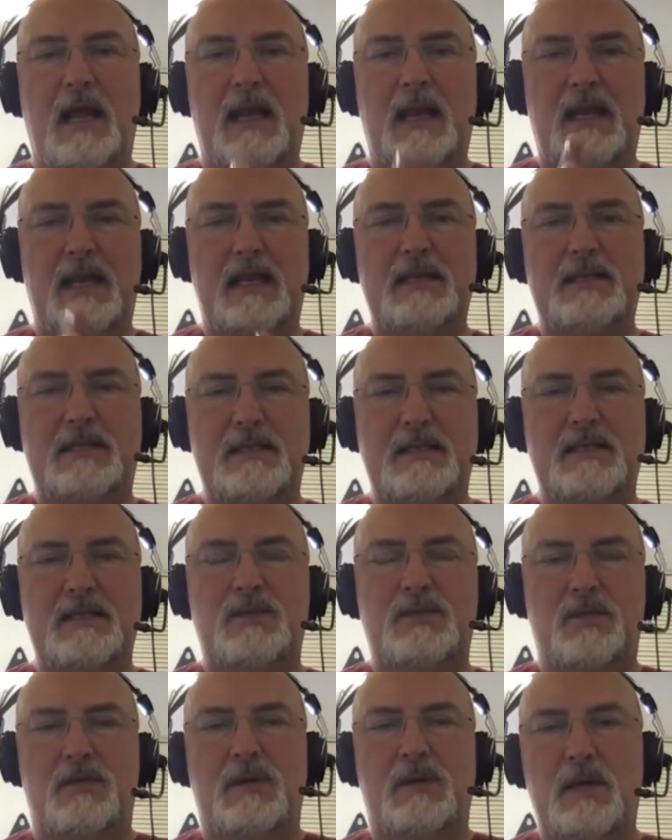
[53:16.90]

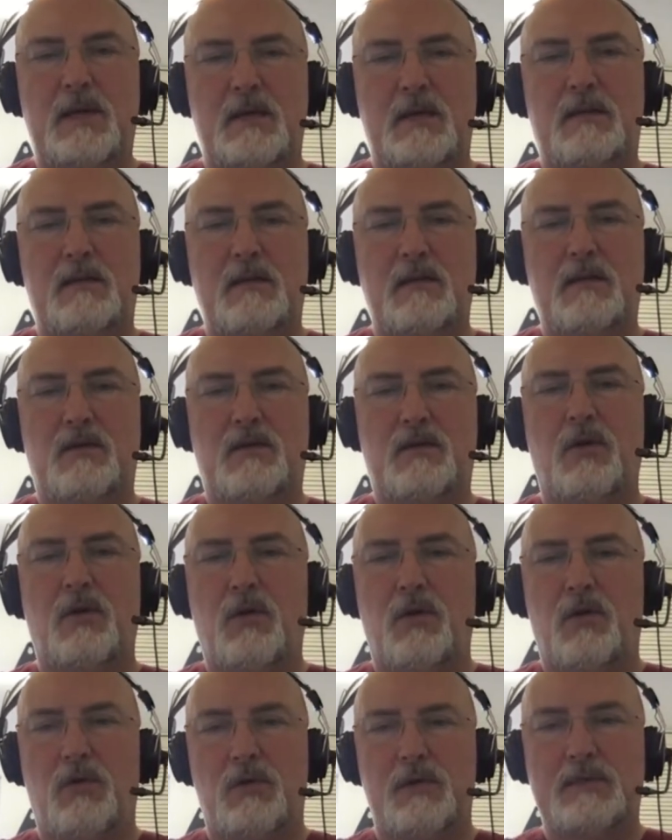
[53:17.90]
lasers will
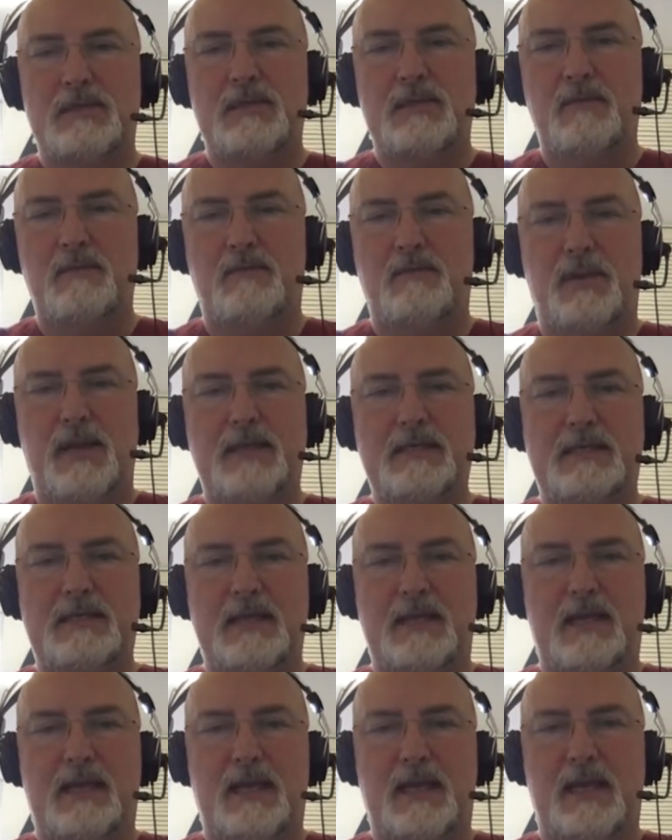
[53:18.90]
cause
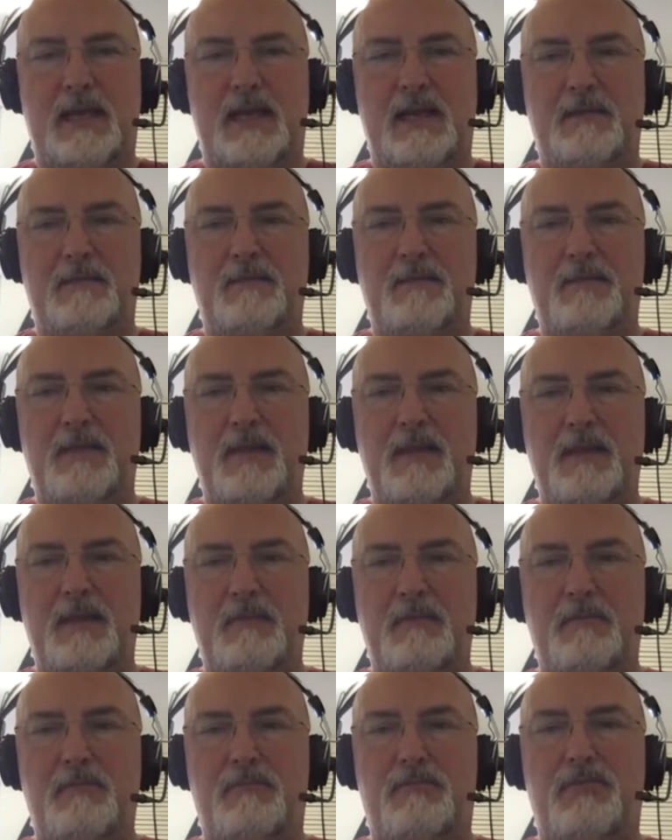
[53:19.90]
basically
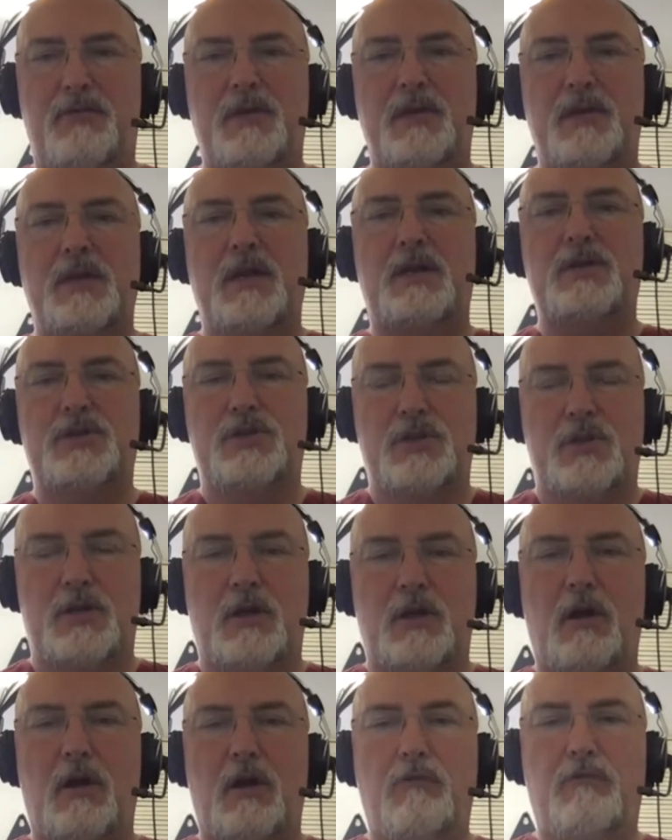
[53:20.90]

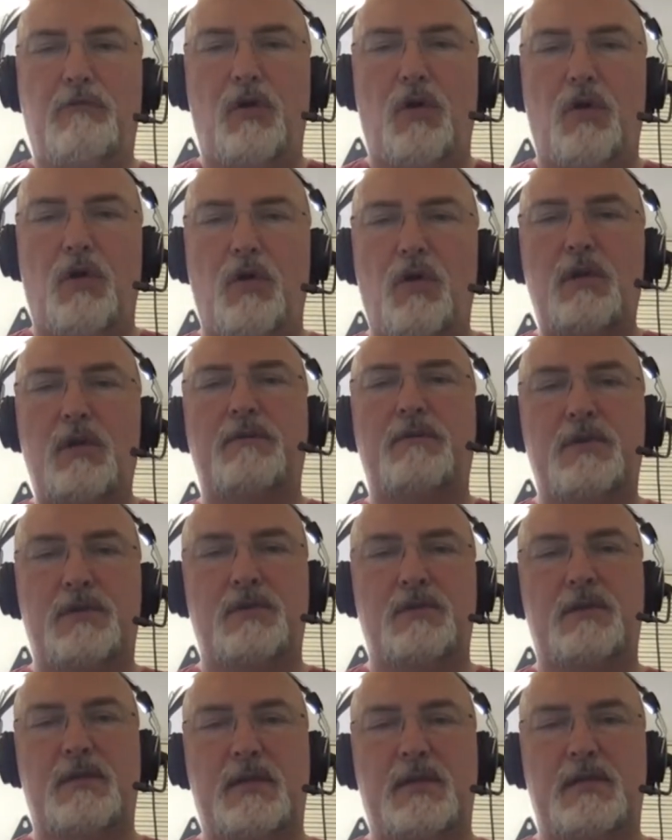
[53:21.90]
production of all of the
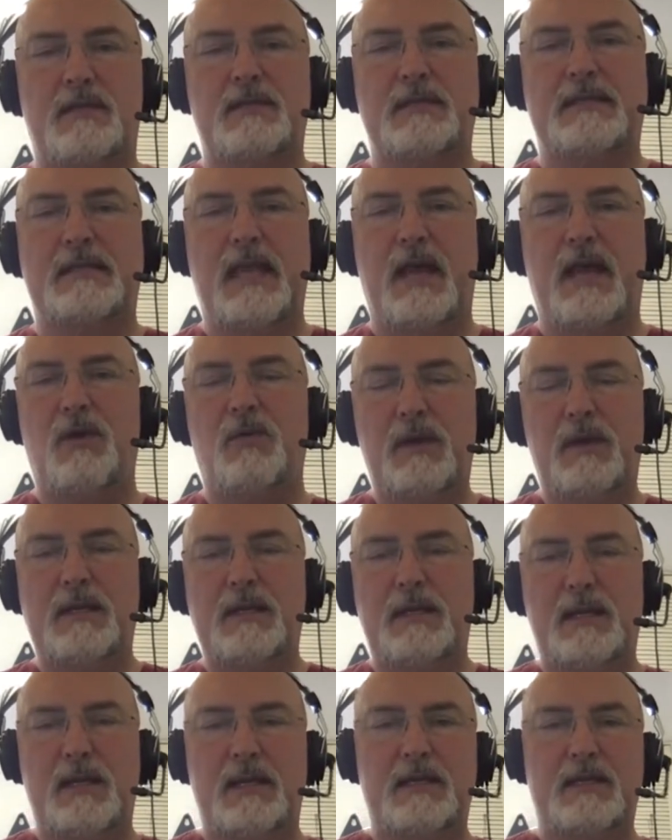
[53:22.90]
good things that we
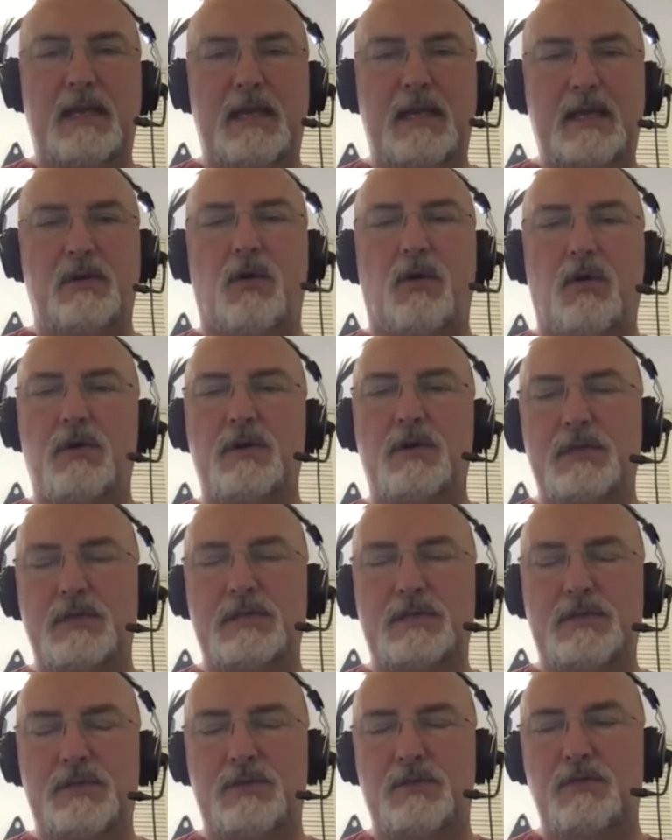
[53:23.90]
need in
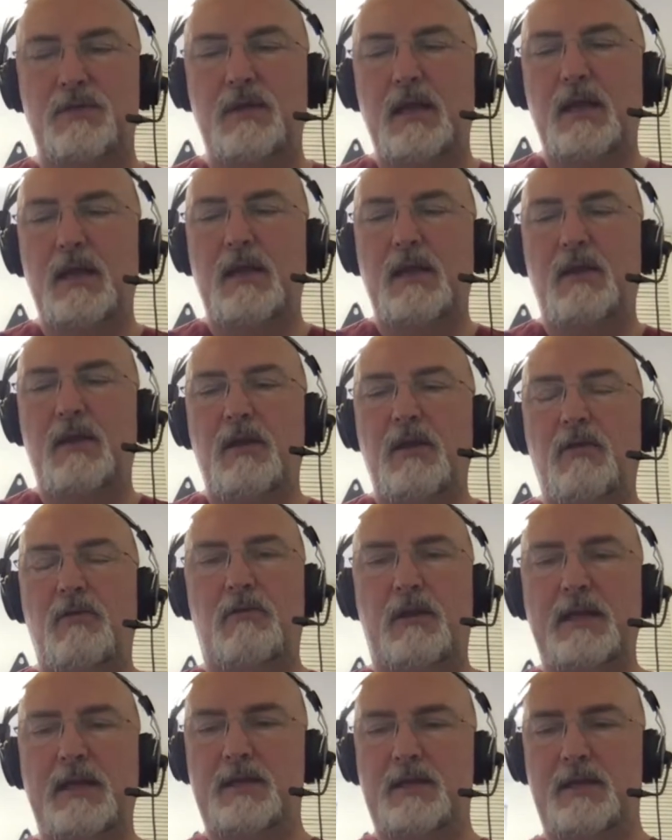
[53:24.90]
order to
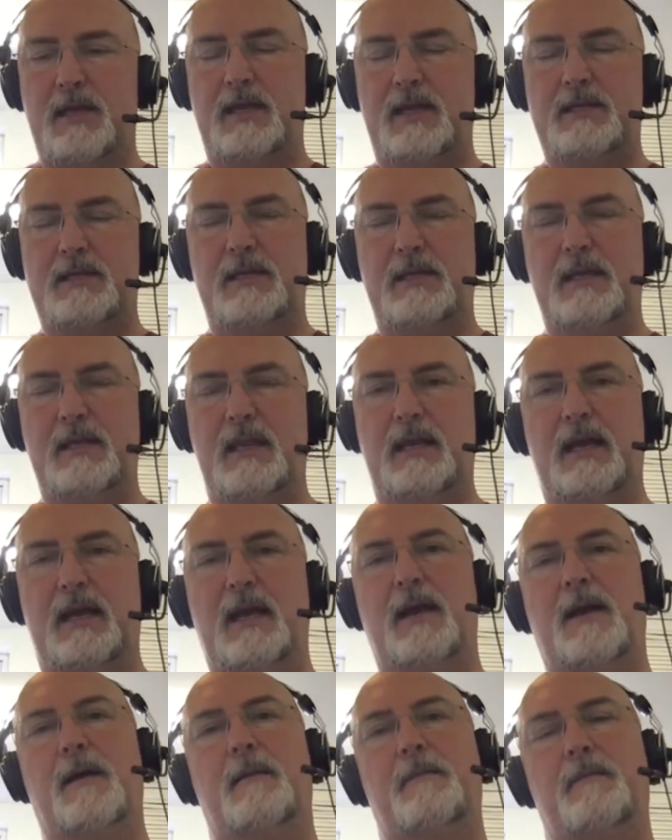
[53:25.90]
regulate
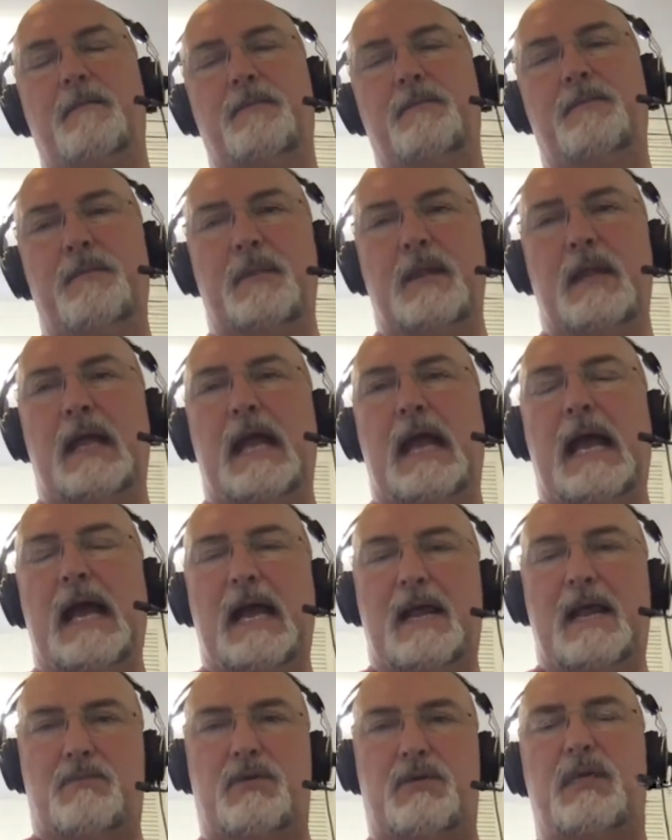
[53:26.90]
um,
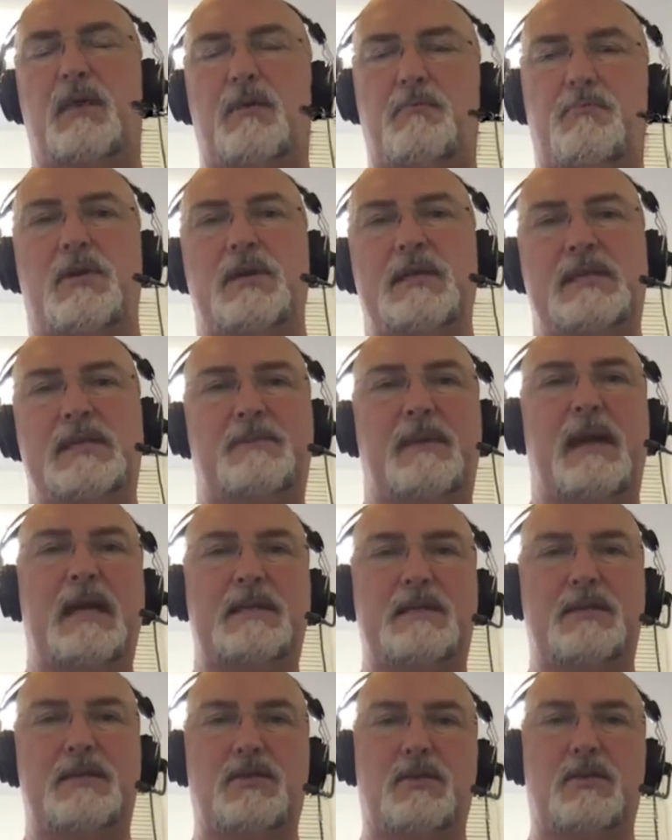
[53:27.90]
and bring our bodies
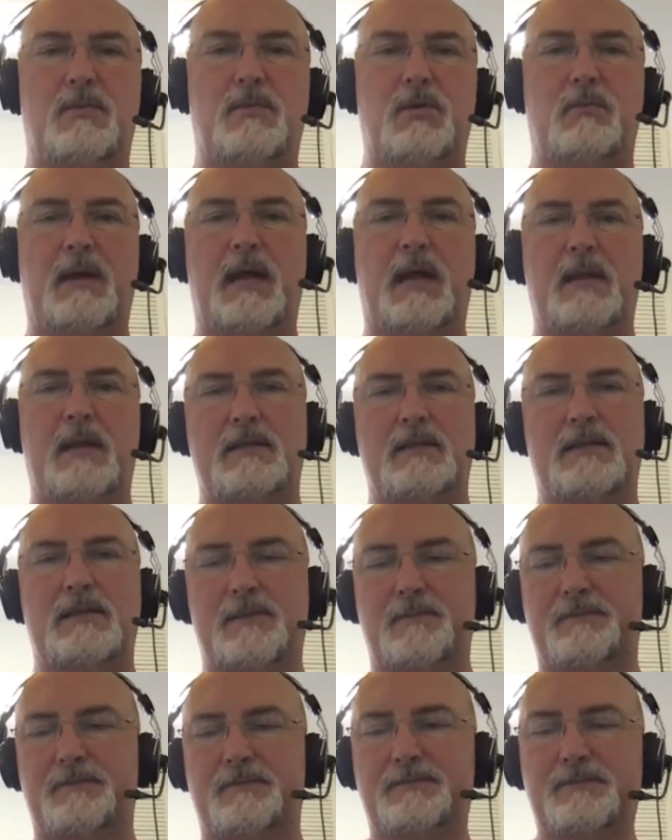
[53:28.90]
back to normal
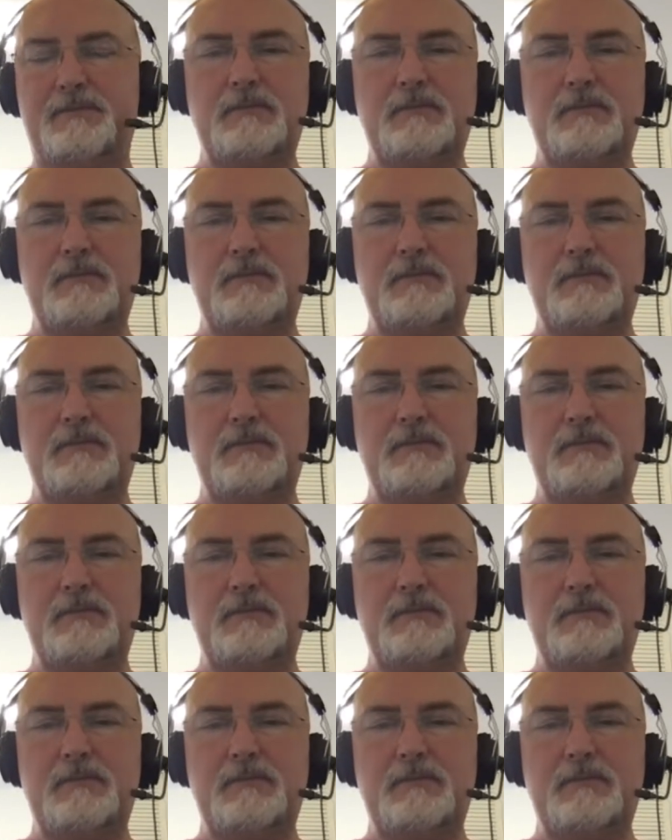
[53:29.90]
balance.